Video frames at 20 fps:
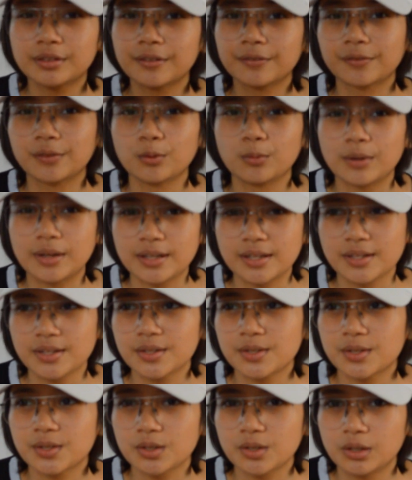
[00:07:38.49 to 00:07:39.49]
different
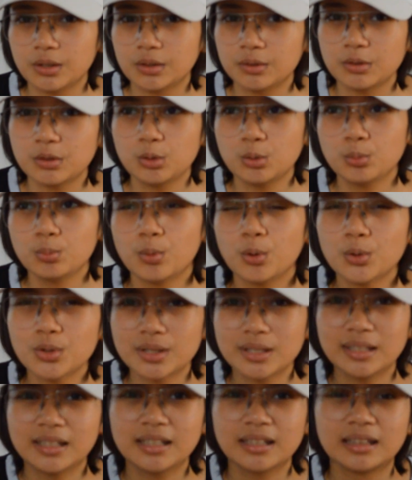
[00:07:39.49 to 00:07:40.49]
ways. You
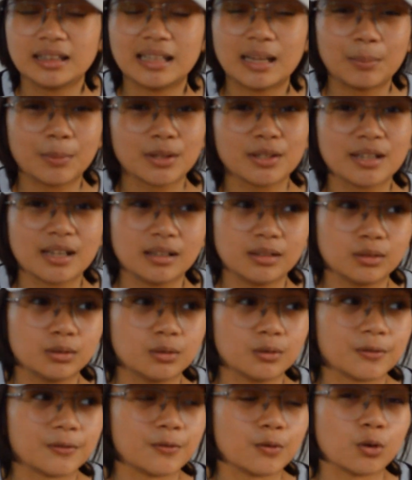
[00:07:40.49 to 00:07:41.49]
mostly need lemon
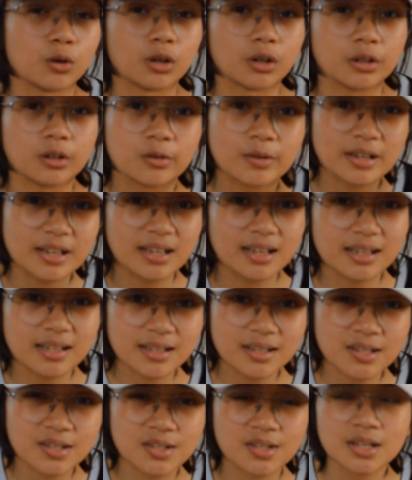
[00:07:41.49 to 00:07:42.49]
yellow for
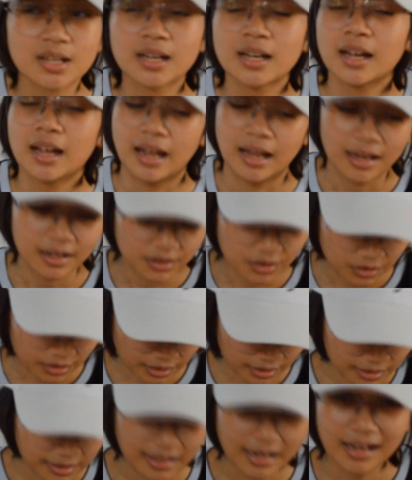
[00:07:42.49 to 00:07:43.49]
greens, and you
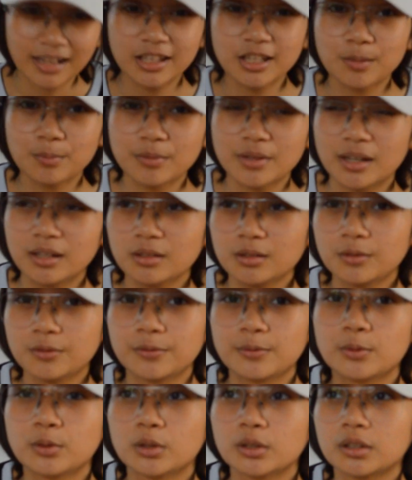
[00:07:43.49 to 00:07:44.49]
need cadmium yellow
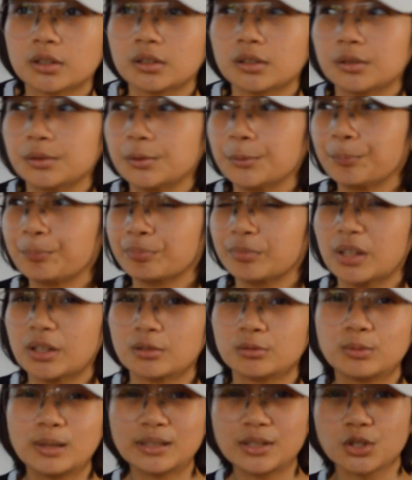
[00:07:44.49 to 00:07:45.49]
for
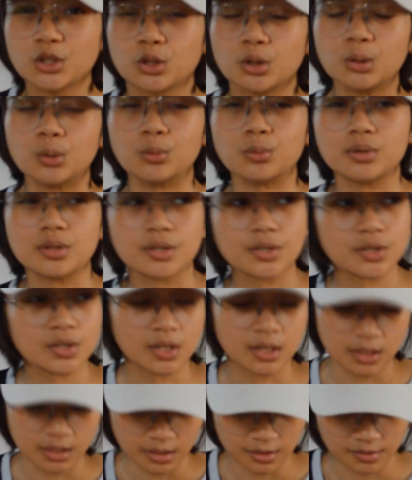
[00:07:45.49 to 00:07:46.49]
reddish tones.
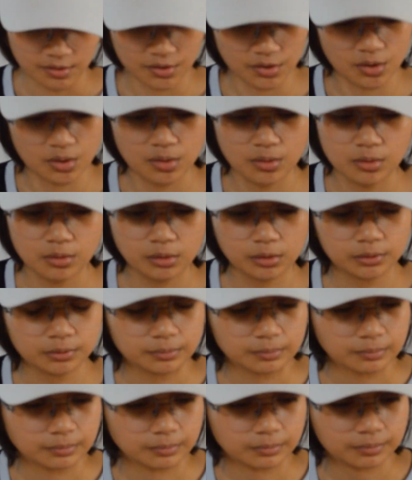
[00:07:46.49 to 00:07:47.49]
So
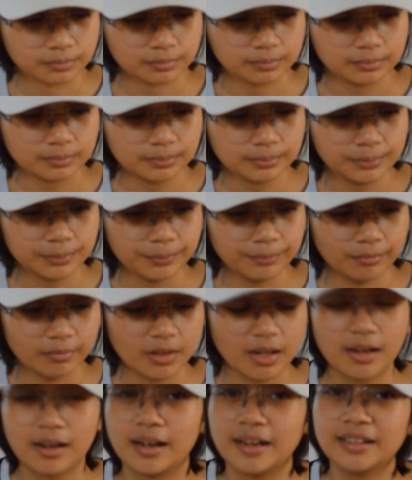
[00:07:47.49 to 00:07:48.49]

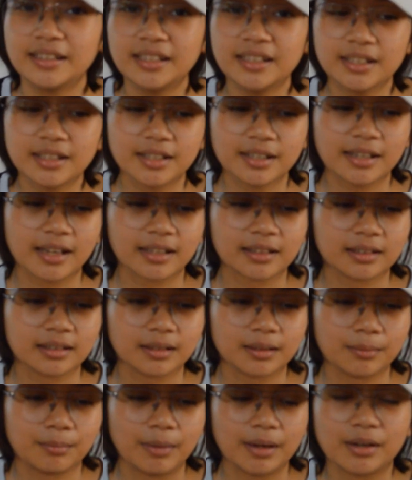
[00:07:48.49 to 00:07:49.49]
I needed to get
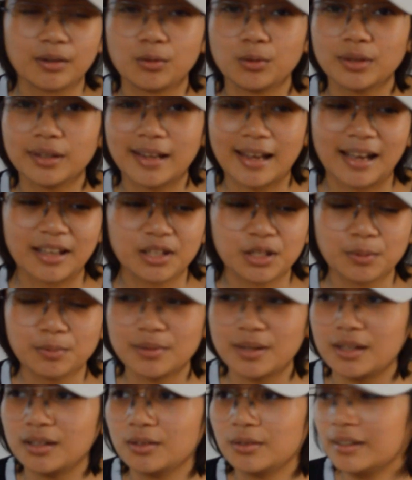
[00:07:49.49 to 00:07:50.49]
my own cadmium
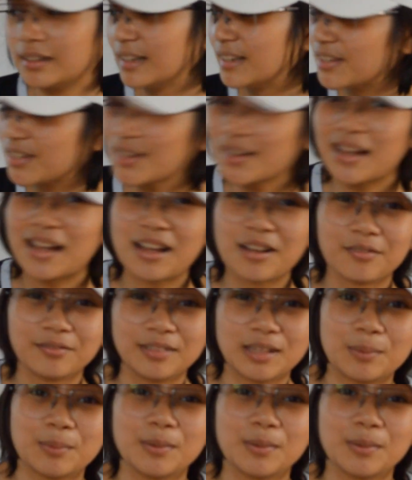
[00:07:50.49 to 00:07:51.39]
yellow, and I still have